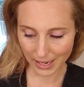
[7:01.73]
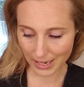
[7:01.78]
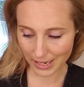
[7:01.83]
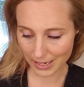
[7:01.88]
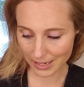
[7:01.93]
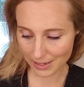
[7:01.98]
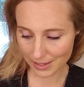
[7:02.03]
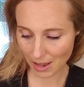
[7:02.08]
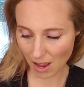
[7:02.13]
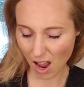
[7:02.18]

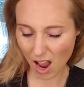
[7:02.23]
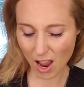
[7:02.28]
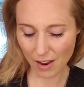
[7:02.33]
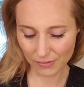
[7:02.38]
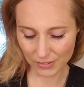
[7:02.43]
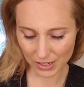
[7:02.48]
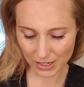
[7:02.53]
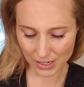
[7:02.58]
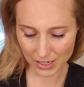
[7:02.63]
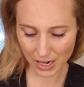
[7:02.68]
is
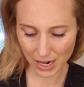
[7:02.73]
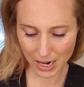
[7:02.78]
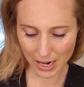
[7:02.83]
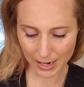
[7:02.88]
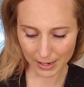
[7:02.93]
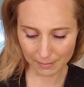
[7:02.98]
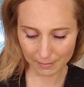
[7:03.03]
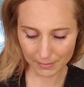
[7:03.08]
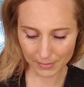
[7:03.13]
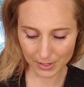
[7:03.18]

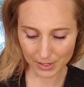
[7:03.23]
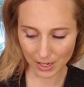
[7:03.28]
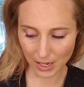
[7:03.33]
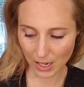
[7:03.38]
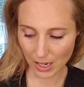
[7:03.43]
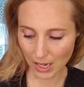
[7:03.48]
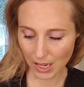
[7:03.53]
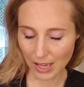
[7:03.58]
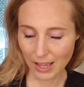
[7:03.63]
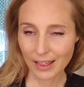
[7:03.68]
oftentimes
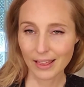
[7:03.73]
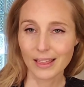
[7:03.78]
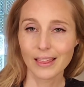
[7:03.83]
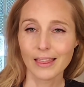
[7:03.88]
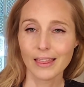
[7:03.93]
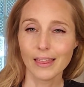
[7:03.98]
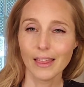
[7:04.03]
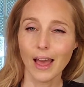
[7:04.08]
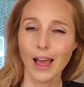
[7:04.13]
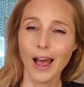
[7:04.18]

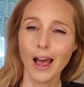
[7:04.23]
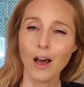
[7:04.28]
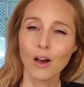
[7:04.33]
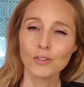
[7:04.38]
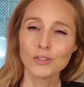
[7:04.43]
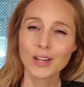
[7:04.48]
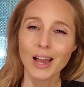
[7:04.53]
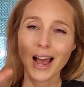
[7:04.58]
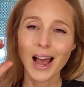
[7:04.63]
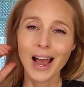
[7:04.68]
I'll
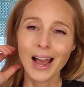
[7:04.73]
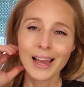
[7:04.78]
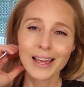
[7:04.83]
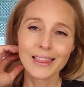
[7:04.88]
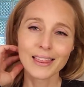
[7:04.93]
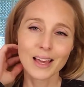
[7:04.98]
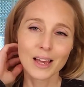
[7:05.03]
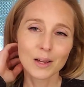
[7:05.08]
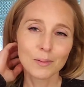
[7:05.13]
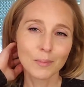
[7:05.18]
tie
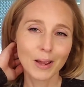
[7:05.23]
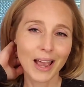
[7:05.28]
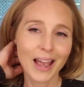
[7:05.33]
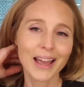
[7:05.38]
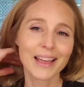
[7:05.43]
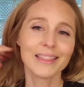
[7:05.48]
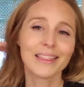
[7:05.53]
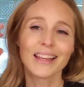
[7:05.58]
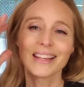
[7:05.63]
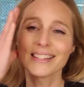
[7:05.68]
them
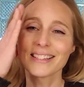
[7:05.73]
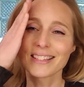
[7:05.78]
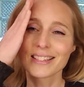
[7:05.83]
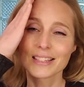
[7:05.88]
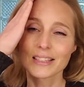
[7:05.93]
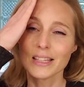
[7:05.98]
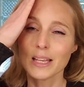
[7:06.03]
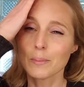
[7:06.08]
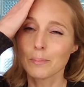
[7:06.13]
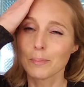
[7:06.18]
and they
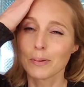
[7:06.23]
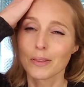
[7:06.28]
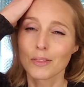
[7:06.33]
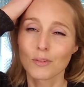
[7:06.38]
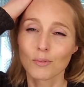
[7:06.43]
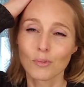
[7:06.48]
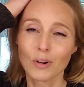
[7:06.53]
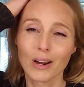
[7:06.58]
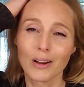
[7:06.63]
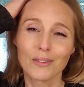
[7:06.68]
slip
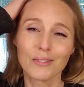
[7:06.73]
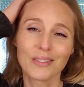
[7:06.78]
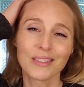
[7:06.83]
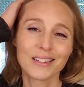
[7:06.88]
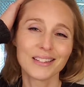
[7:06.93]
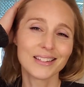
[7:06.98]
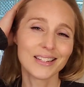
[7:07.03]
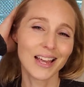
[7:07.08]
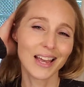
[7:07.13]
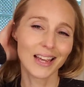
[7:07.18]
throughout the
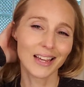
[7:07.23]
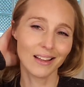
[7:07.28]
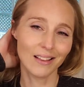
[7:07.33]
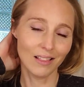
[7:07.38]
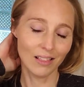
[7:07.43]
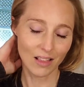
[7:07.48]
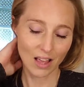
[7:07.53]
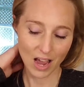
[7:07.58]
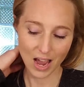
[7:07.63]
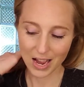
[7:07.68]
day a
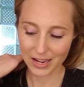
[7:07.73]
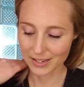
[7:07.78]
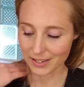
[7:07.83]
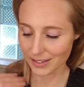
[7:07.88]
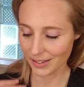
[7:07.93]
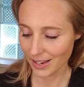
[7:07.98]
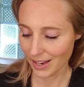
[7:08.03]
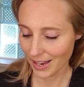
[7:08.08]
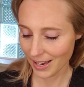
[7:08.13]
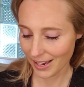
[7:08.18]
lot,
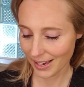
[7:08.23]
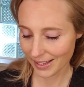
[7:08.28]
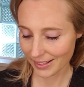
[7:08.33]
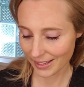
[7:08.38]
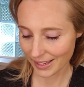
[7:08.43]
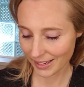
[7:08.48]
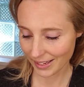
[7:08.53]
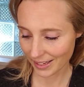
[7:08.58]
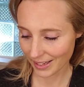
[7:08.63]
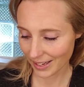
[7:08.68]
and
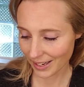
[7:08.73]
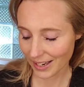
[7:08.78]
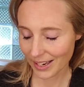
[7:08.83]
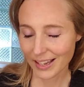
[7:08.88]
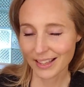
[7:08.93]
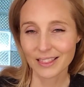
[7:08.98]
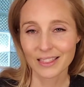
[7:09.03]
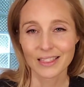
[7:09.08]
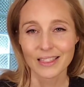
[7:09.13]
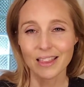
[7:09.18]
I
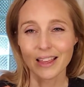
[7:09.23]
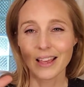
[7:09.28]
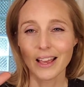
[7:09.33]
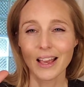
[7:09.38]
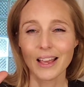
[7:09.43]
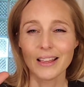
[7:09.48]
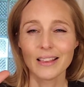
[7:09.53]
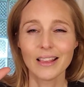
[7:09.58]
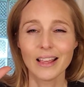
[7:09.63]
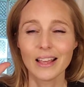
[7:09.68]

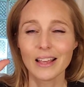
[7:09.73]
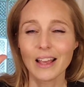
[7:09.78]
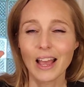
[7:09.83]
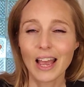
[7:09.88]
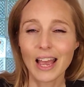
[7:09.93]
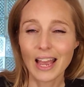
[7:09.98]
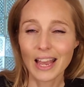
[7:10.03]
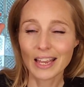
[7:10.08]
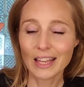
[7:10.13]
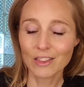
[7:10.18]

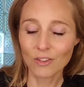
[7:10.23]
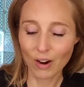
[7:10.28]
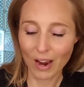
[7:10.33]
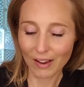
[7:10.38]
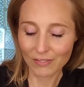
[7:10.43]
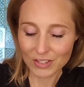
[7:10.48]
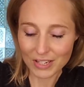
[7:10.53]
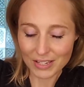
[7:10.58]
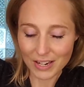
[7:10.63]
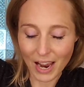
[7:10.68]
either
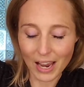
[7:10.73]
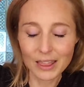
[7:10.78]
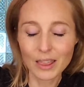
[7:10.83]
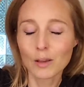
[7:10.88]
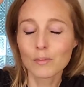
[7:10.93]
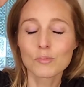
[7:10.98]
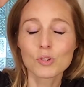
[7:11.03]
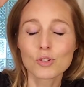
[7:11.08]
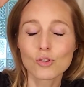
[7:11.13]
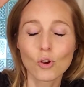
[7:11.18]
have to tie
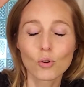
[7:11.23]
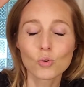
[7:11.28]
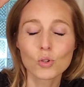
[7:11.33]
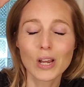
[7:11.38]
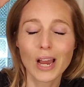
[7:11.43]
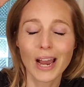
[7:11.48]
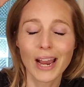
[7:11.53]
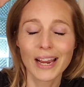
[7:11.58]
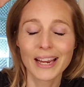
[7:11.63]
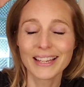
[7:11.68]
them so
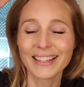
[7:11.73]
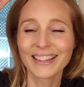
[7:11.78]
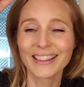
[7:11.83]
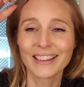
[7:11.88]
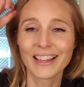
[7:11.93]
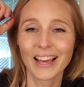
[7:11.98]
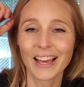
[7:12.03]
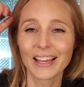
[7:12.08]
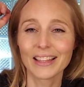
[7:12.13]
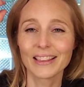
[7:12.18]
tight
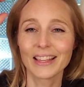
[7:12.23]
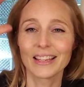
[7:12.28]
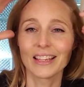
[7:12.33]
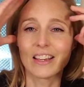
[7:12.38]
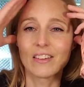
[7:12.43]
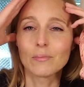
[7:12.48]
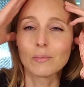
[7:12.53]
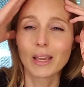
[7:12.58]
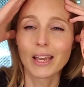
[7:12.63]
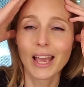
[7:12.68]
that they
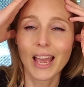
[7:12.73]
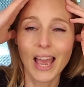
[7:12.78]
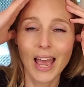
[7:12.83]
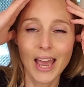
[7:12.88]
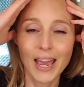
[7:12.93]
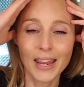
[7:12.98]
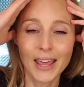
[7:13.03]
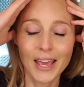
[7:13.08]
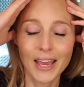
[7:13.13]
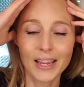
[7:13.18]
give me a
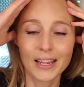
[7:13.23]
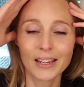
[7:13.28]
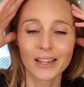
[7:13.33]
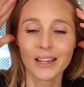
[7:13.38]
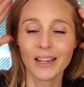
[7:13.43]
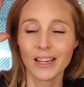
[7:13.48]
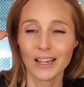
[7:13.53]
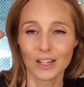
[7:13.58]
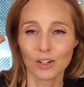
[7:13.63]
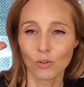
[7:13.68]
headache
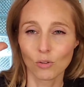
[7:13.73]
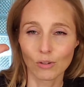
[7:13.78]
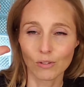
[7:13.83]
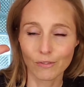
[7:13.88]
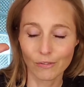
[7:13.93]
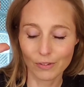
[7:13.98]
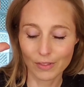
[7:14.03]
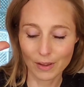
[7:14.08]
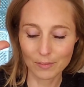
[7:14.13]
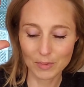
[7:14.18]
in order
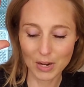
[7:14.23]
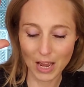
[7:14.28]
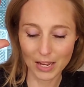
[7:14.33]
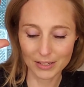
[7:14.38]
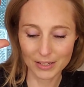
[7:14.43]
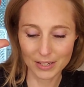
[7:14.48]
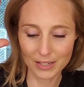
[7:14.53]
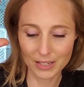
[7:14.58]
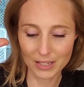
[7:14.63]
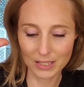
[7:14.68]
for them not
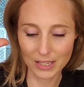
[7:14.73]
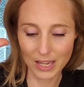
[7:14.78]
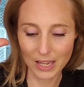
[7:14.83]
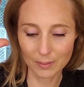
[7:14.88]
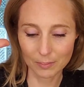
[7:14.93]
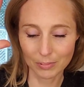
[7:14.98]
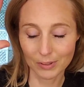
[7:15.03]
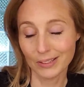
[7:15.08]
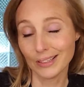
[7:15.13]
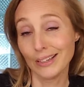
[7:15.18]
to
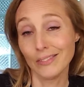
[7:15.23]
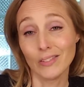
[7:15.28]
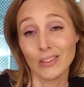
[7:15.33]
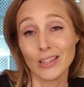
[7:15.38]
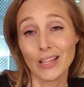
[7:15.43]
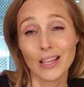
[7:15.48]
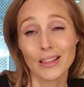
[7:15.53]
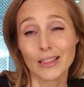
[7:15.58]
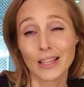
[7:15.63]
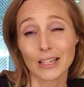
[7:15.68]
slip, and even
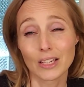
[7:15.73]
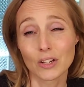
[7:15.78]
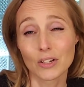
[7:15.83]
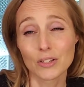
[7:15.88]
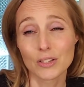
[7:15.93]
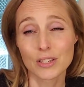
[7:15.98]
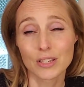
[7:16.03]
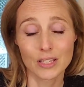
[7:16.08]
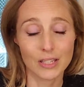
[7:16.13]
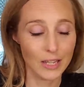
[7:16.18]
then they
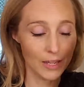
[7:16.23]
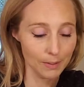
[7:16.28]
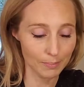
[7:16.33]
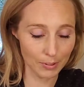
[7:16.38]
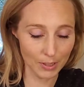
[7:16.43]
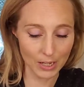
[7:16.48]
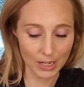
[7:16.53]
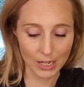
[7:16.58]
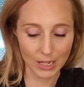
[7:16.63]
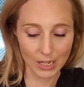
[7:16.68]
could
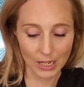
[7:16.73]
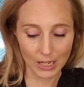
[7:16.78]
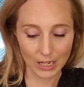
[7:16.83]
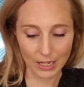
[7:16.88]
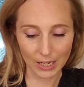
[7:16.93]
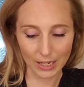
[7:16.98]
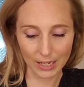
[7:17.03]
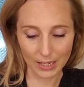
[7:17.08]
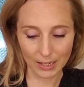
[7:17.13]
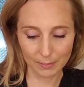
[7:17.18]
slip.
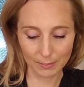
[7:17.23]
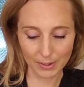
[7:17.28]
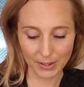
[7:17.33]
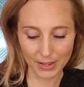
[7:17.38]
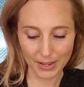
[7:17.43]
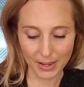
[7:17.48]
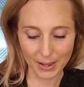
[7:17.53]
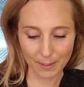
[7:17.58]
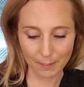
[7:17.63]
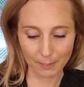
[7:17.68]

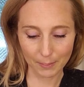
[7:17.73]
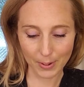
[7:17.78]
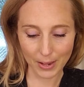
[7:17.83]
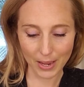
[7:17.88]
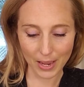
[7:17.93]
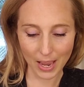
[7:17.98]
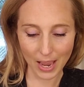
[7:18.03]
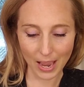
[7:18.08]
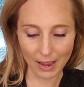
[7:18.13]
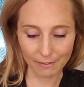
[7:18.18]

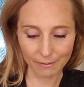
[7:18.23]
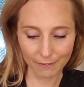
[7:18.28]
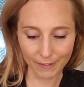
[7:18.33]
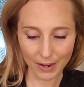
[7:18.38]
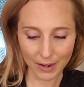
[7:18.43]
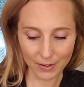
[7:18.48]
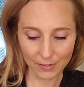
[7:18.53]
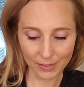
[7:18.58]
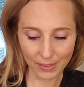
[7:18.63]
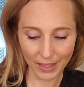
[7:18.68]
But I
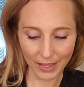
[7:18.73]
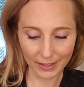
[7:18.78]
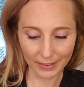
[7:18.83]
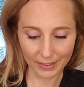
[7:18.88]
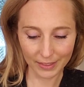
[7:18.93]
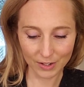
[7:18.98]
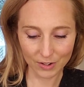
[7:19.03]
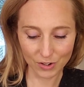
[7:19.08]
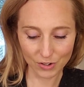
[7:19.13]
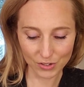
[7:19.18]
found like
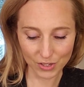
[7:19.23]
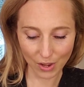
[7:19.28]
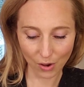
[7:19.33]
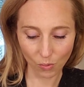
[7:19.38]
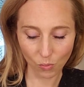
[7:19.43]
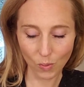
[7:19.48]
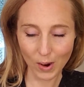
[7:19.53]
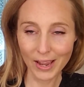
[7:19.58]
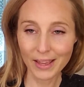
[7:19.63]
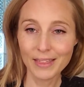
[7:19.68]
there's a
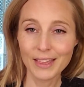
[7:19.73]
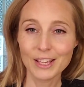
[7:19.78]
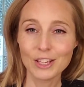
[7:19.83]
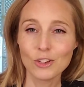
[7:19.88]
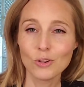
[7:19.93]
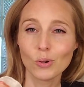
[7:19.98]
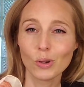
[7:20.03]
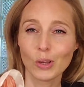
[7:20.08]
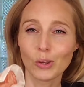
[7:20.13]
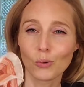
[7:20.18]
way that
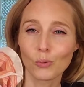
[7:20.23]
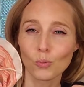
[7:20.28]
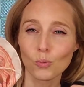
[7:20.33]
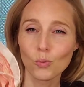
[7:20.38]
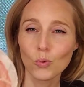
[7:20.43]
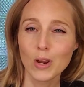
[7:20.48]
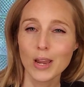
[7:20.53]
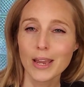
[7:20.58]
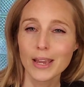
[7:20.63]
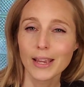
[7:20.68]
you can
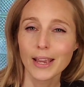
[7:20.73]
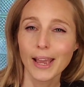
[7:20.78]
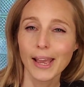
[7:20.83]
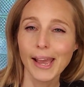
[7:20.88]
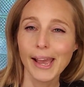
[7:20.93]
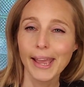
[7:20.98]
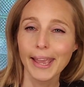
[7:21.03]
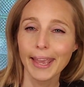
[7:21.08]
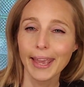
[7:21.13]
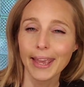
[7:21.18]
rig
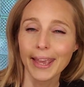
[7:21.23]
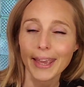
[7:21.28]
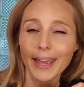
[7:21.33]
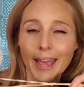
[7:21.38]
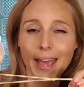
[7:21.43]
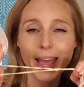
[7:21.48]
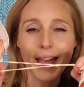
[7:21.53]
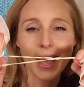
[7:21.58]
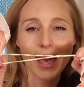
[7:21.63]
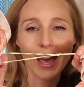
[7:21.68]
a